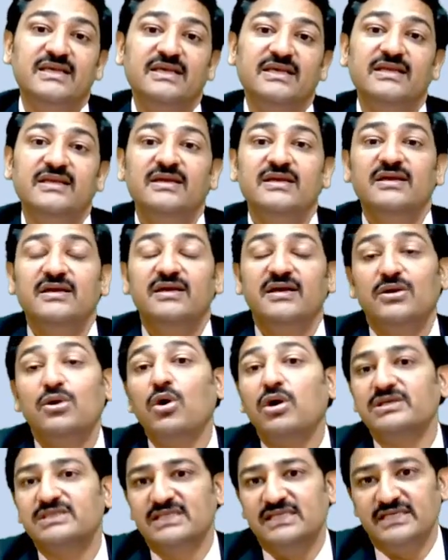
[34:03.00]
the
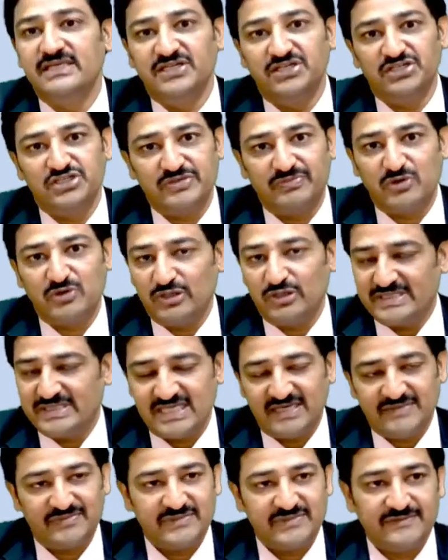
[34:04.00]
cost leadership
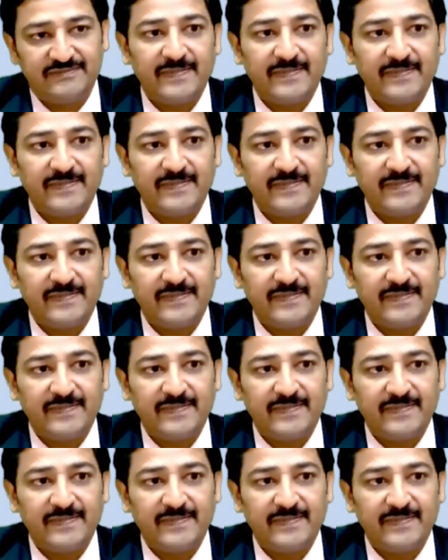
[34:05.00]
concept.